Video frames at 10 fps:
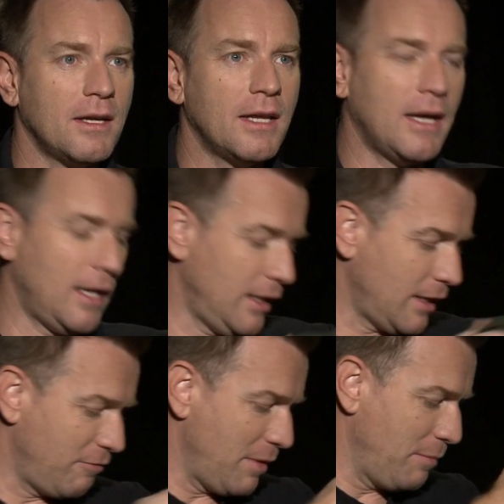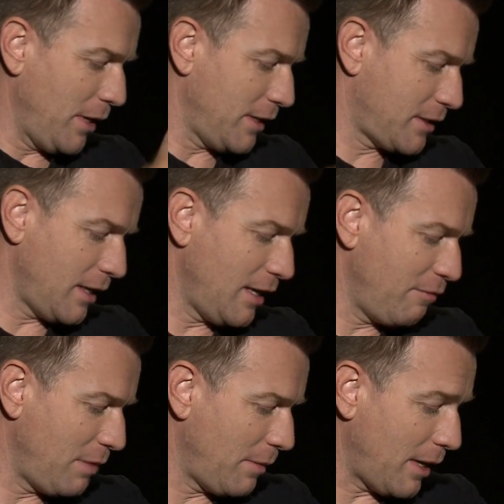Yeah, I love my bikes. I
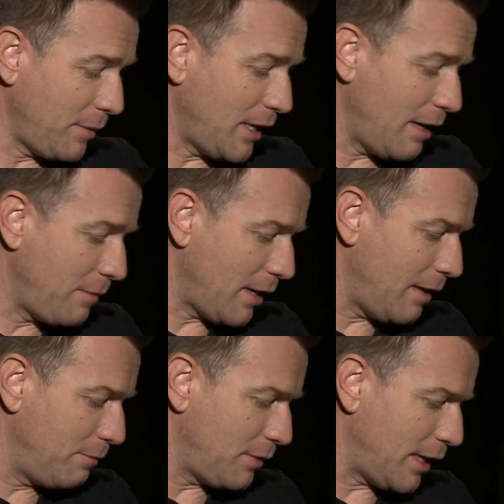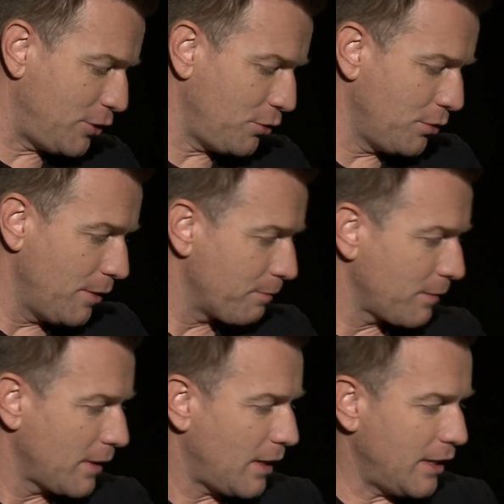love my... I mean, I do
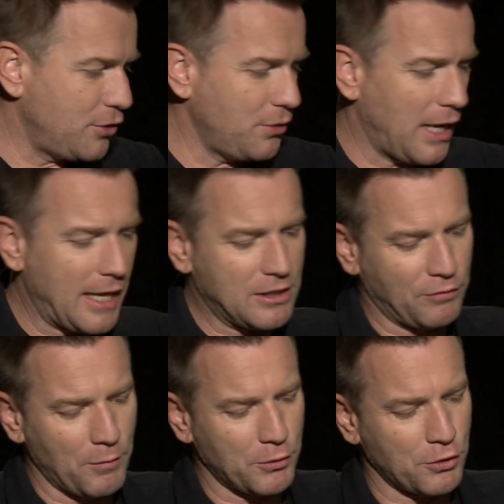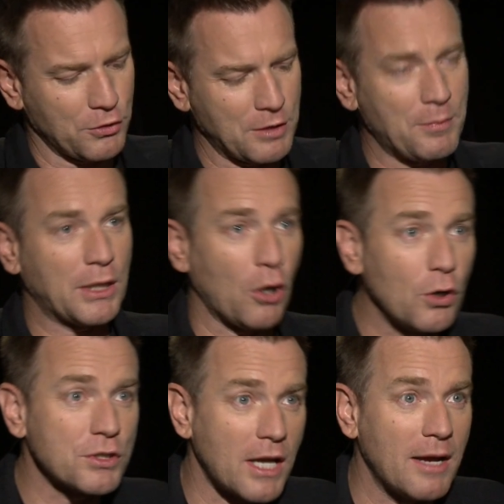ads for Moto Guzzi
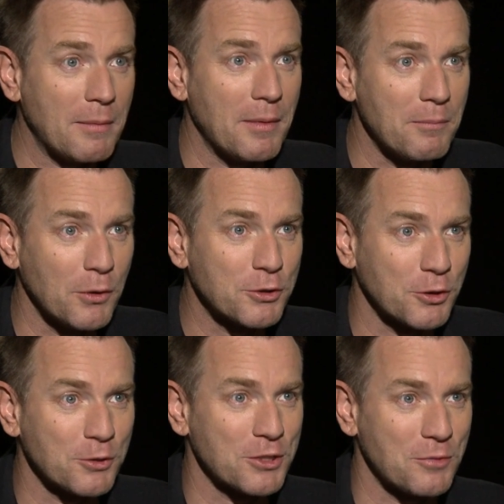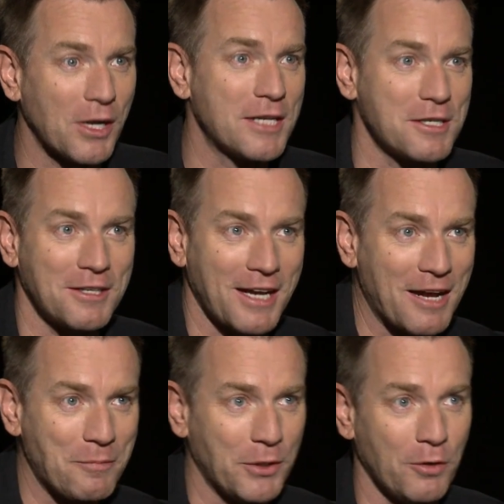because I'm a Moto Guzzi rider, and I
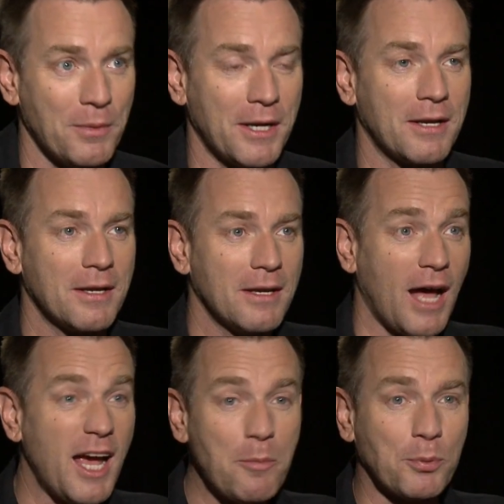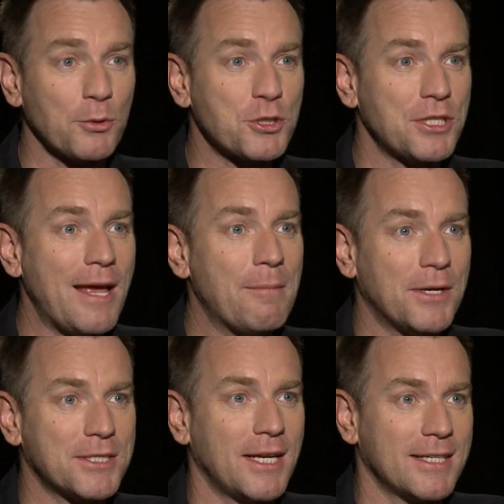have been on my... I approached them.
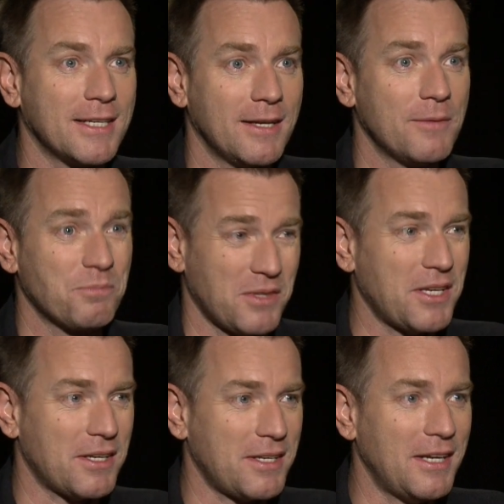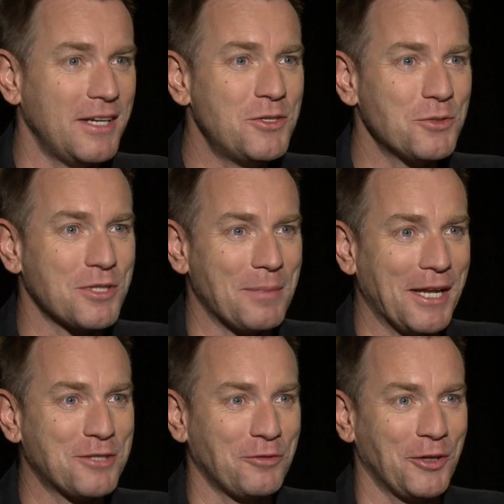I said, can I do some
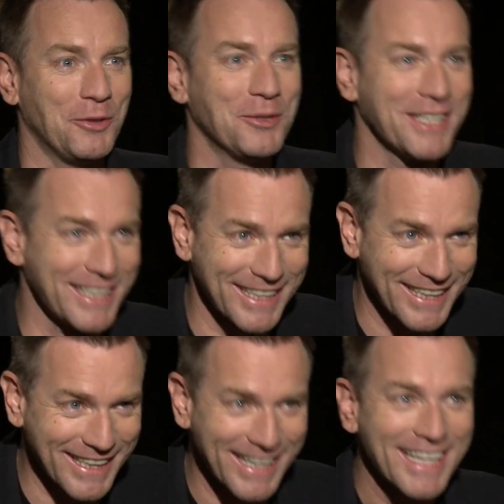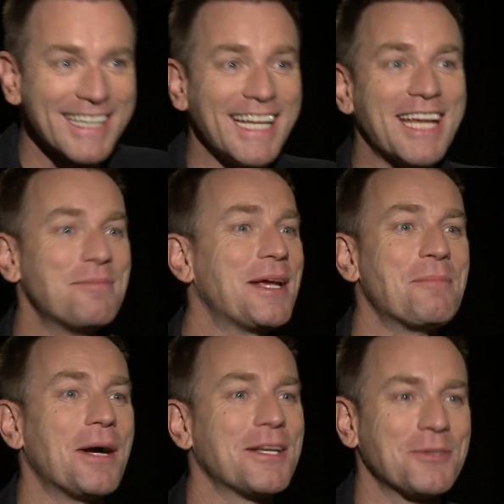ads for you? They give me a
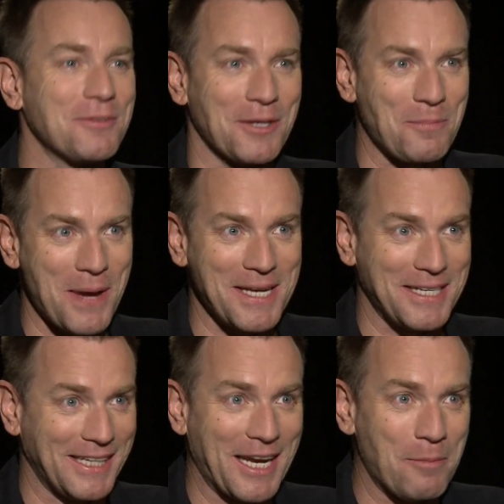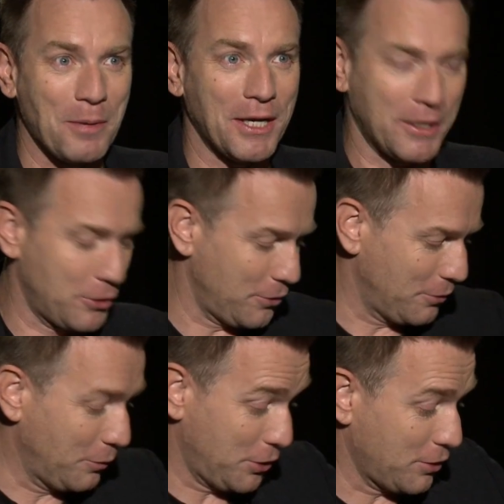bike. I don't even get paid. I get a bike, you know,
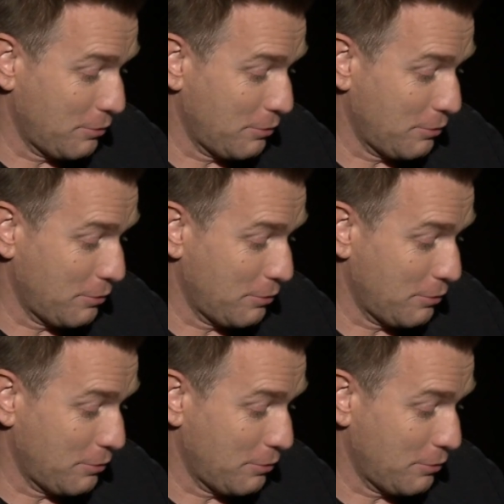which is